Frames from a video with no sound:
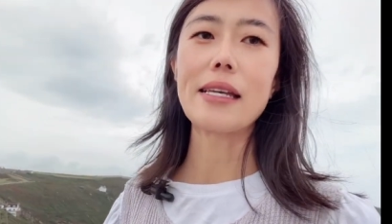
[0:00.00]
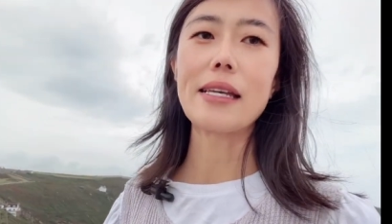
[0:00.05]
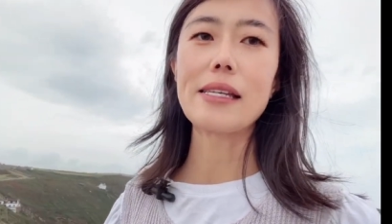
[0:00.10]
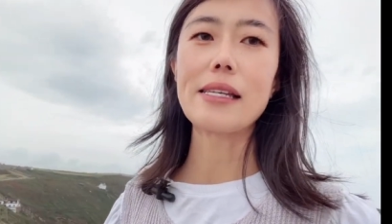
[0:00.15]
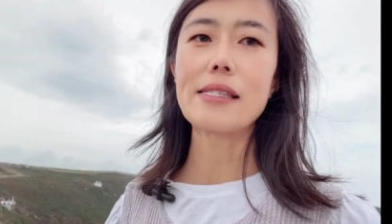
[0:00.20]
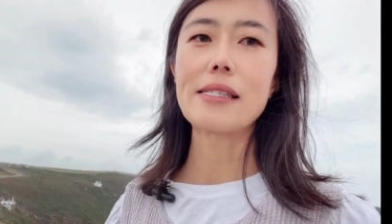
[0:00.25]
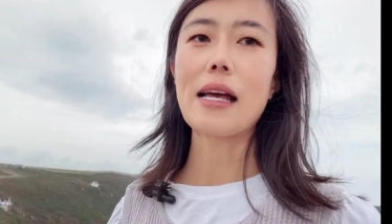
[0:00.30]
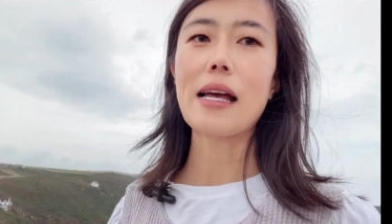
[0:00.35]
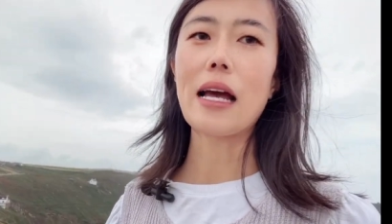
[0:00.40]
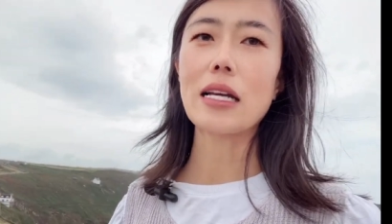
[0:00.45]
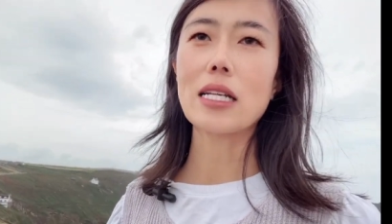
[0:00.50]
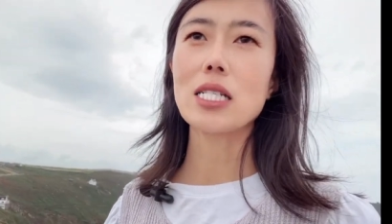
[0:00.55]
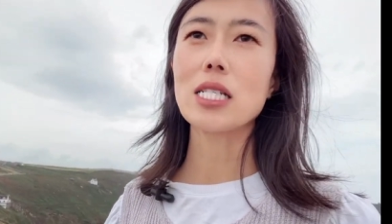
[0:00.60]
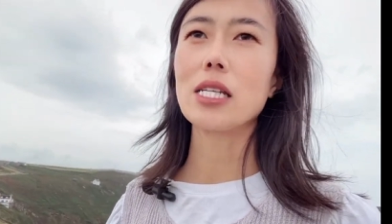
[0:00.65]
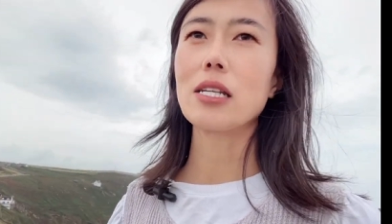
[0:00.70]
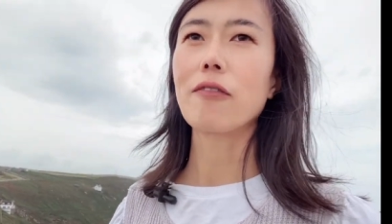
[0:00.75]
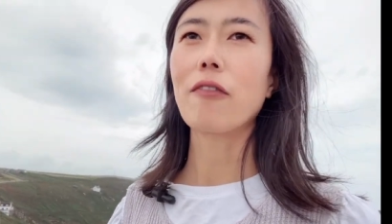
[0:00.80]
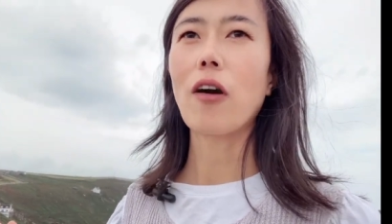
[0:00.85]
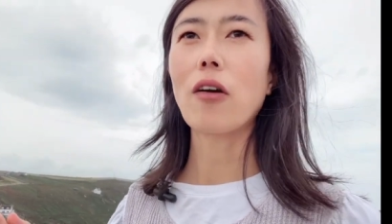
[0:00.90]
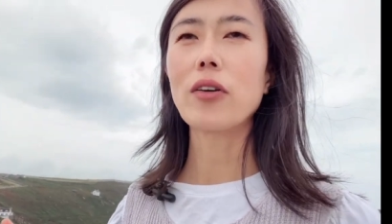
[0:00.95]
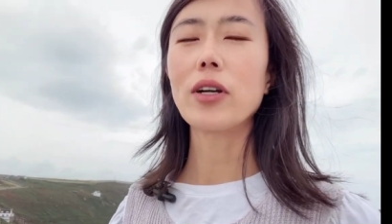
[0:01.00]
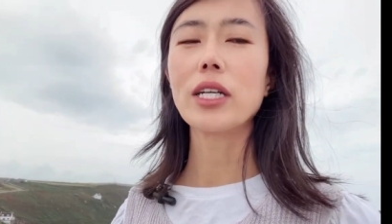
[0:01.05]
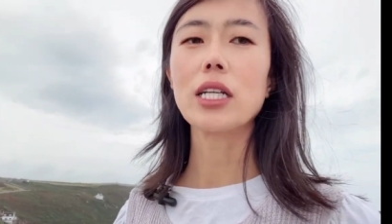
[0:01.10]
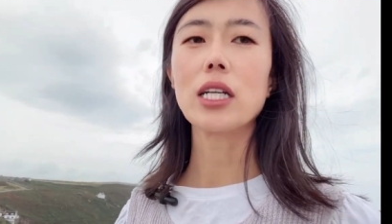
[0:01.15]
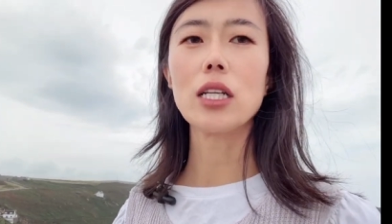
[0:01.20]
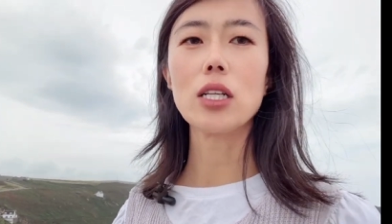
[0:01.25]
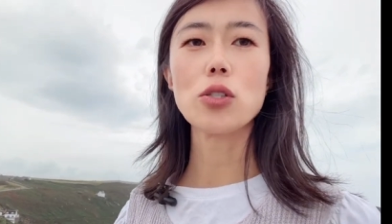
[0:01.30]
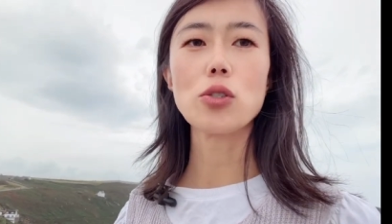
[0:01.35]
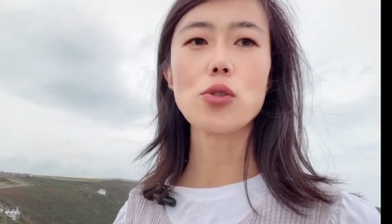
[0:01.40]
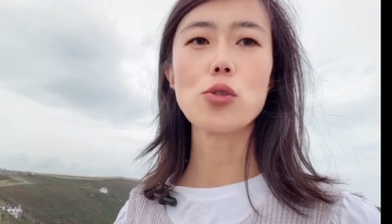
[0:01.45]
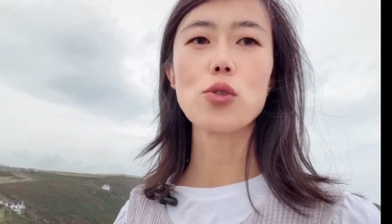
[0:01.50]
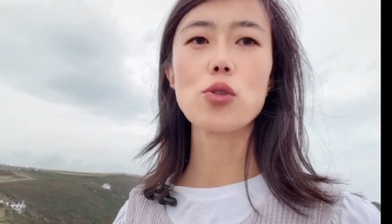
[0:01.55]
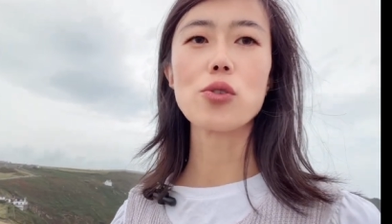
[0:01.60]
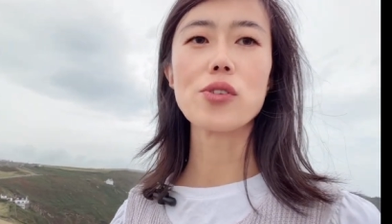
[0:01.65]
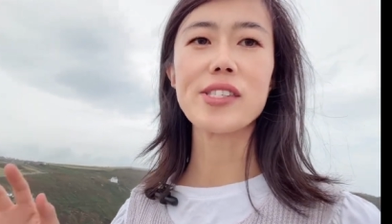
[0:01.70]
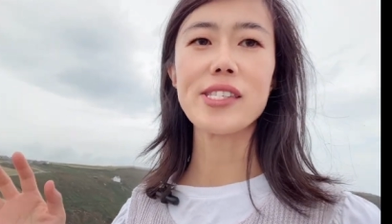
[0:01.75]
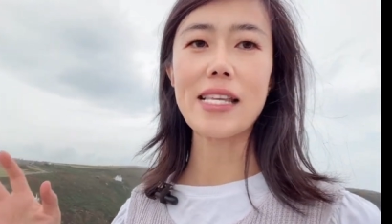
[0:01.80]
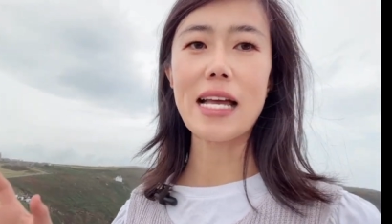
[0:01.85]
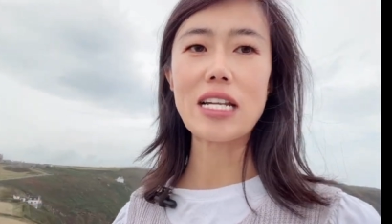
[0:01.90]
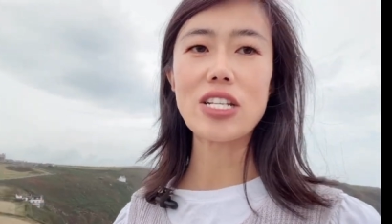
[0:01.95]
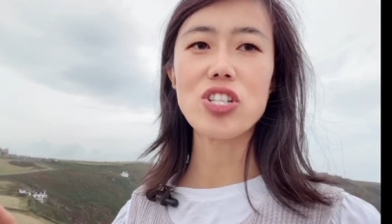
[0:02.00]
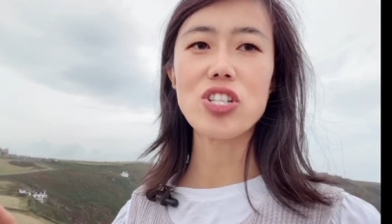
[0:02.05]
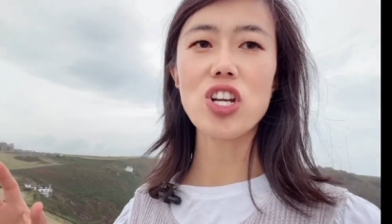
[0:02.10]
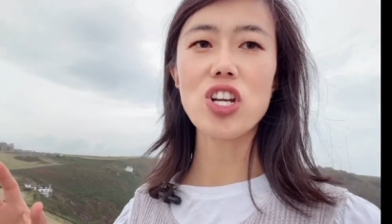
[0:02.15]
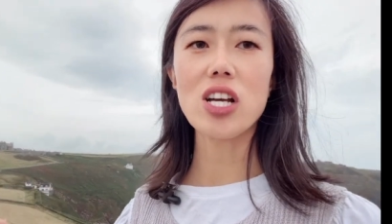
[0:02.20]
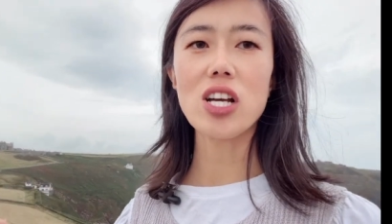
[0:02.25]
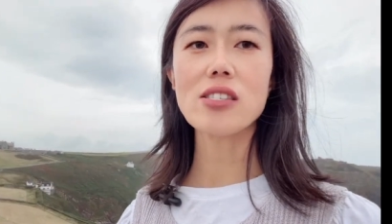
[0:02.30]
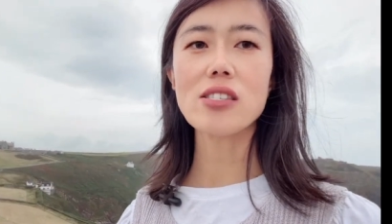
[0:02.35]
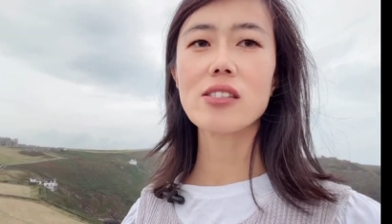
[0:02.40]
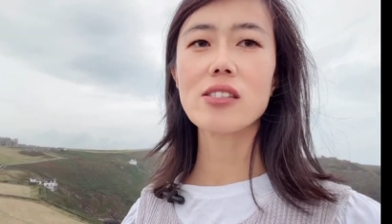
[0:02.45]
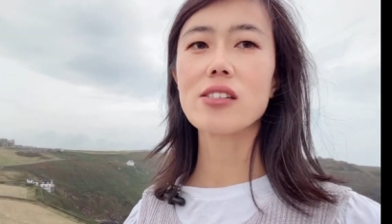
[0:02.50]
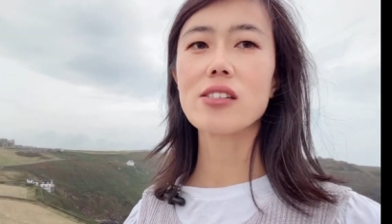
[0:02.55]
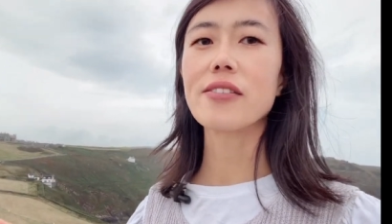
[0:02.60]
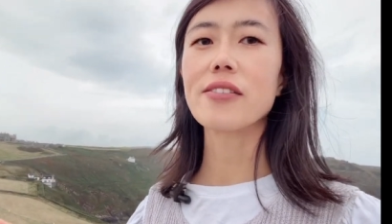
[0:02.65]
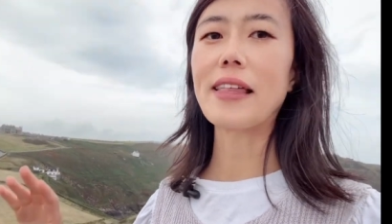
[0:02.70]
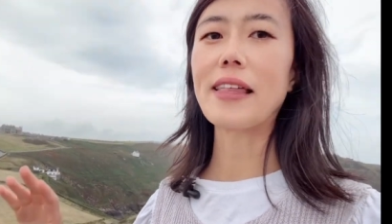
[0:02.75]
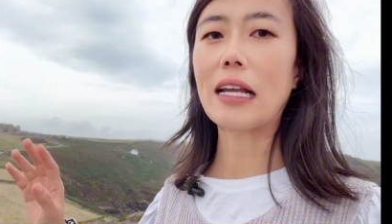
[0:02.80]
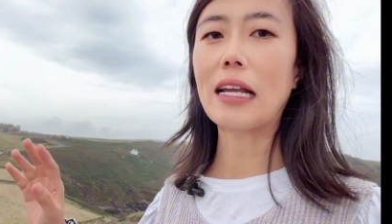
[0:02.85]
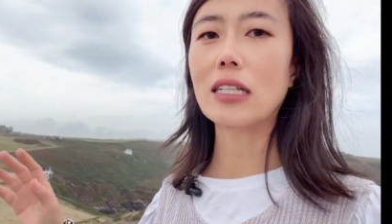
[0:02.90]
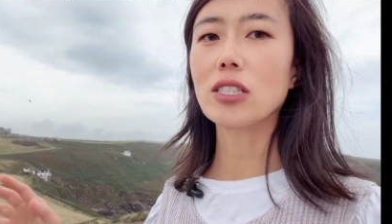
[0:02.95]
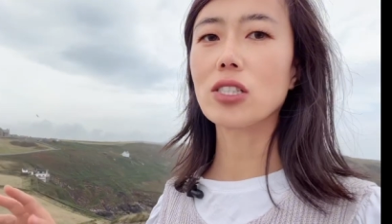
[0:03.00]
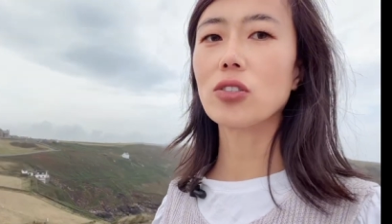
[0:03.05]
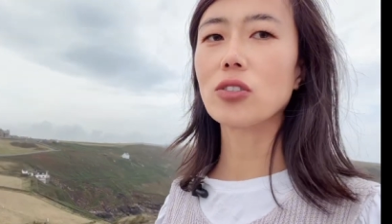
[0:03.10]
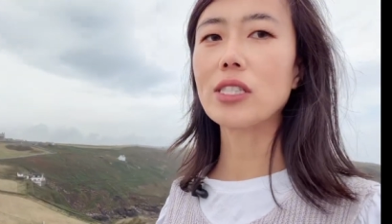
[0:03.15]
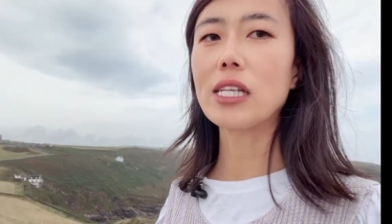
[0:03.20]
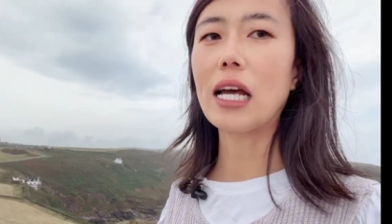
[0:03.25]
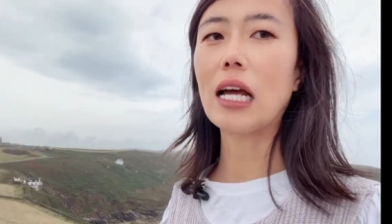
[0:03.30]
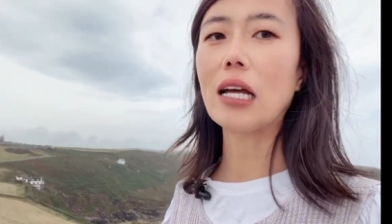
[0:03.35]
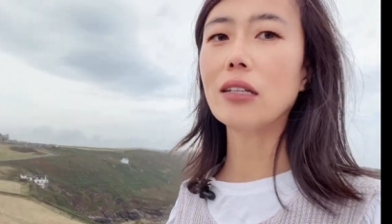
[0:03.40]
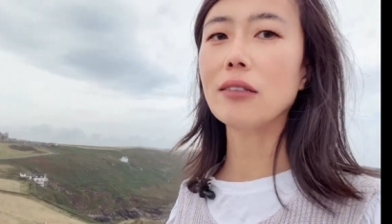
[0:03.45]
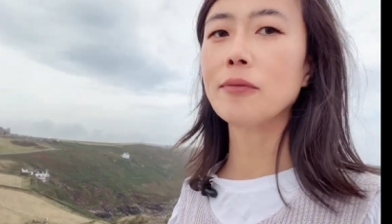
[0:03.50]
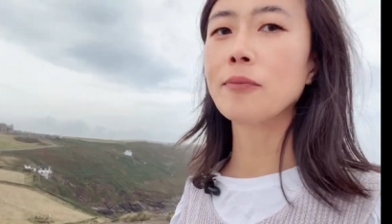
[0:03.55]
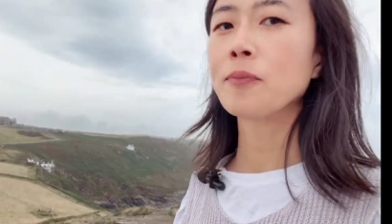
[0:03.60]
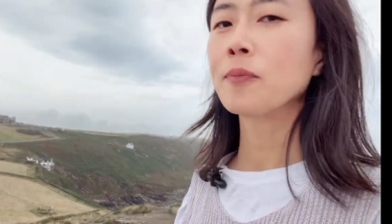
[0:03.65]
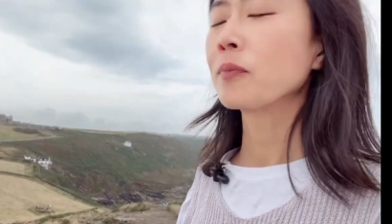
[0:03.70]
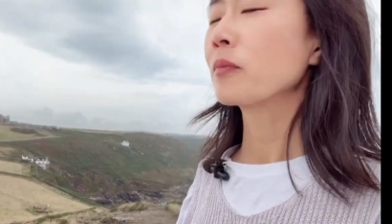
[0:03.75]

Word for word: is actually very close to St Just, that little town